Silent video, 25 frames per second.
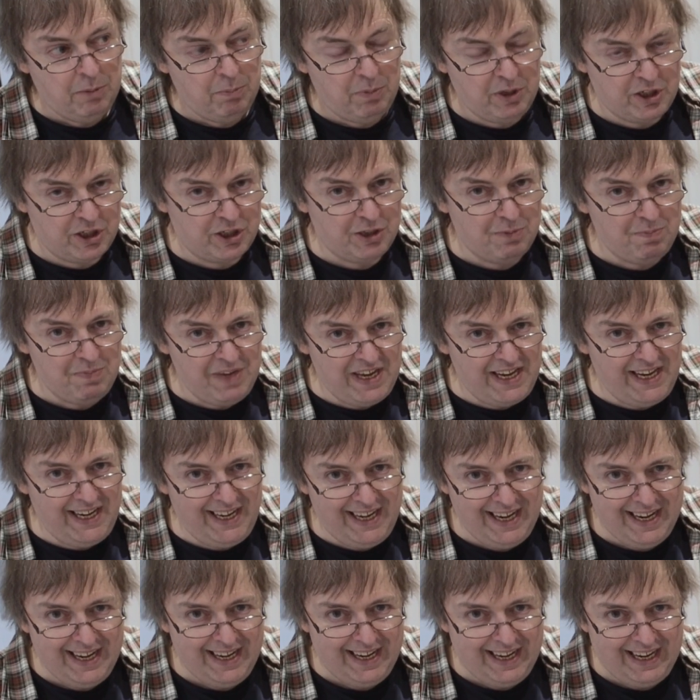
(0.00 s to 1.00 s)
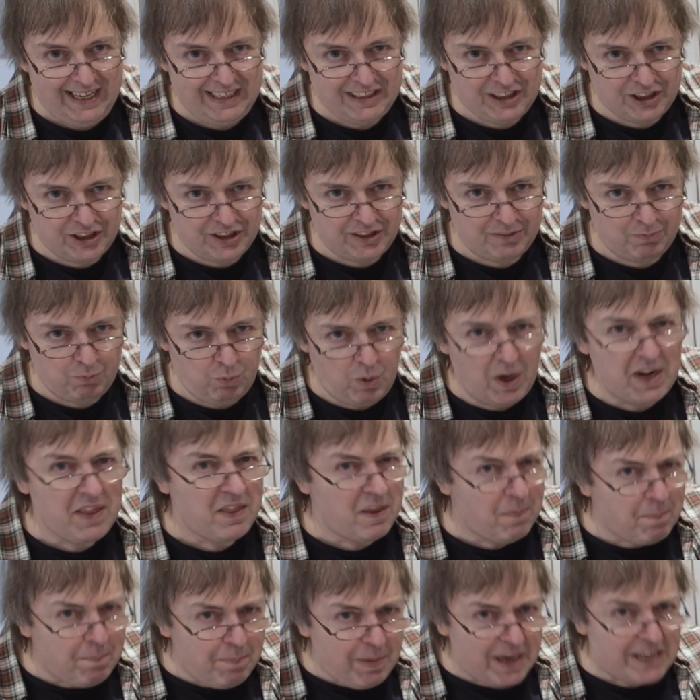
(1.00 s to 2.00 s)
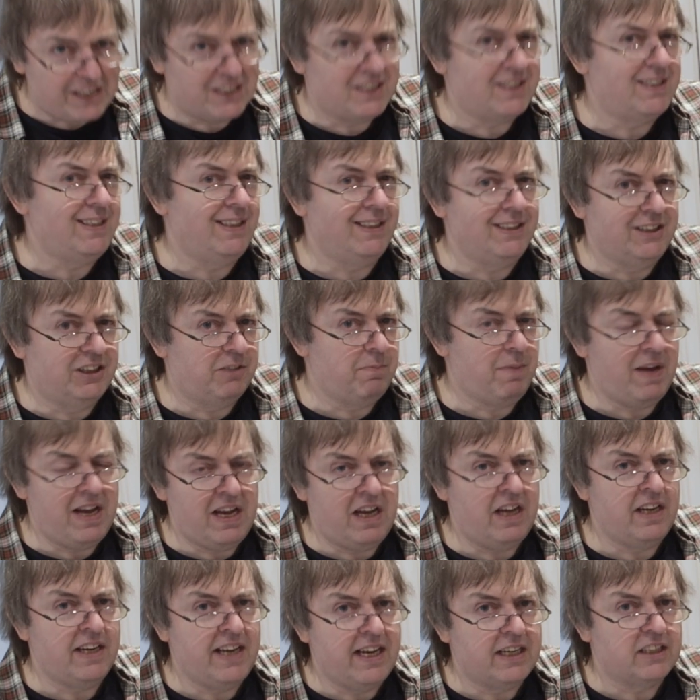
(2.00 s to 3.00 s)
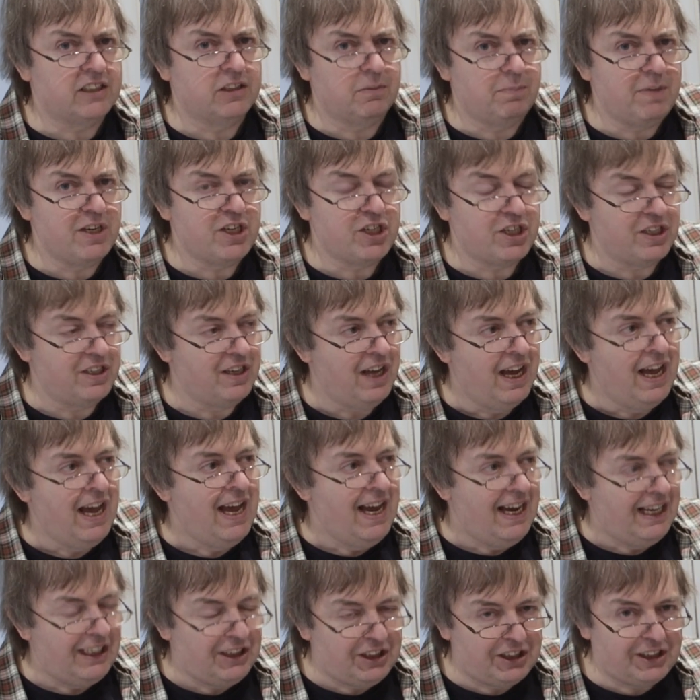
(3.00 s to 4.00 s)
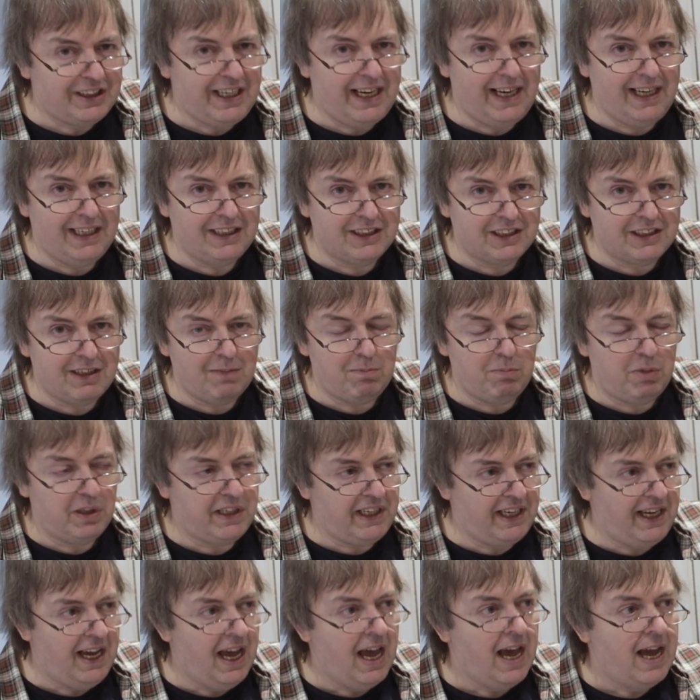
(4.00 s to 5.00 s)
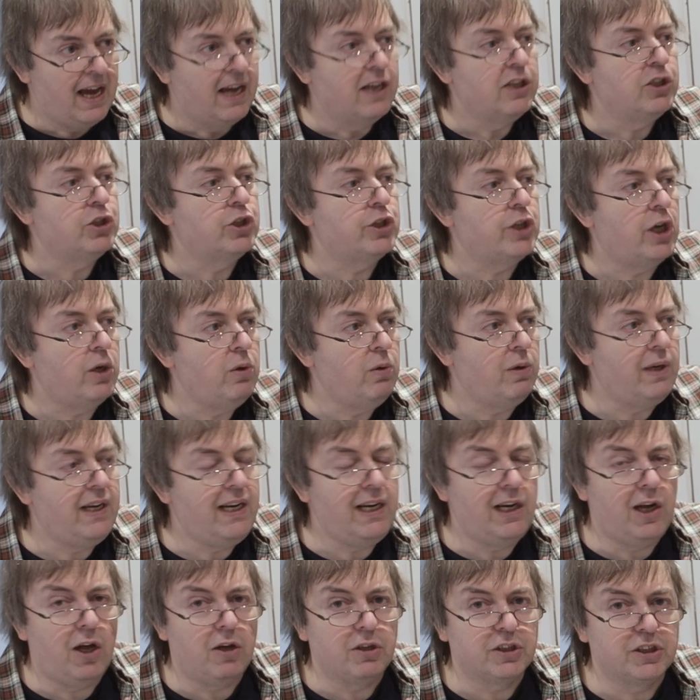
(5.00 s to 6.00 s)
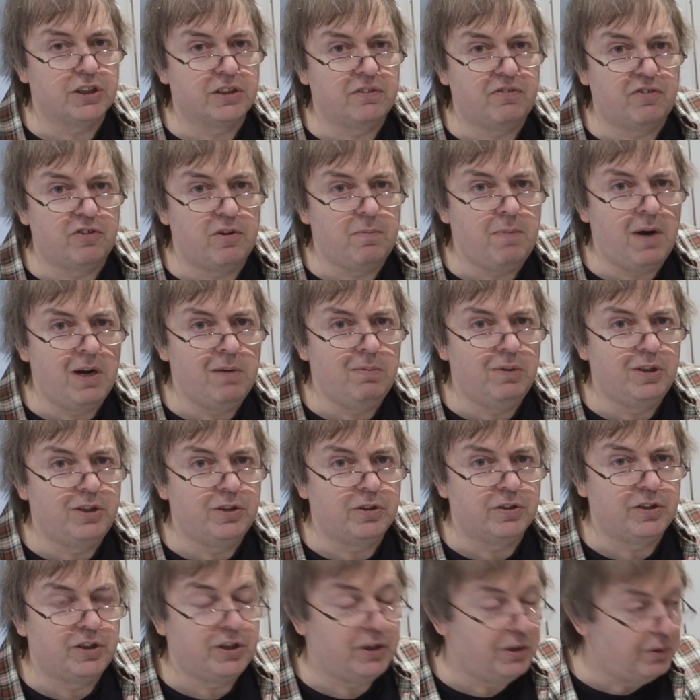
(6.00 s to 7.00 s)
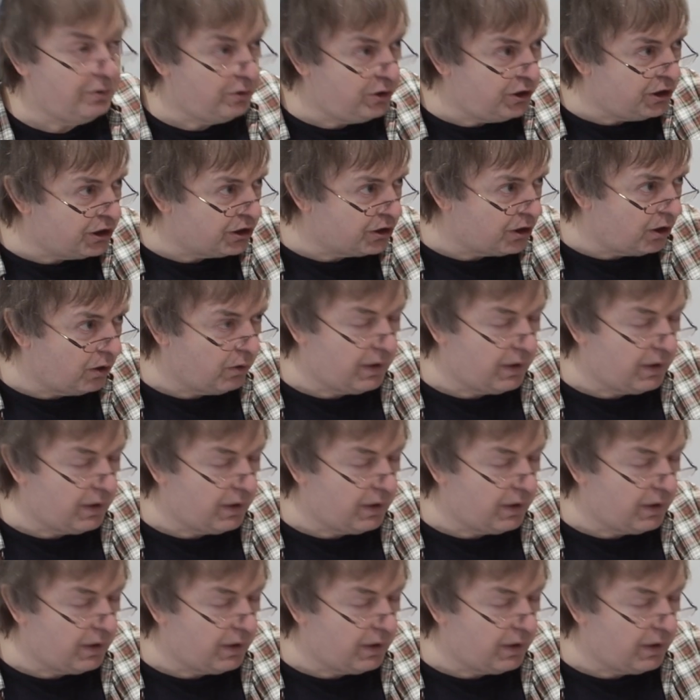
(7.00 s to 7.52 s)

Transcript: But to me, it's one of the best things about an exhibition is seeing somebody totally lost for a moment or two just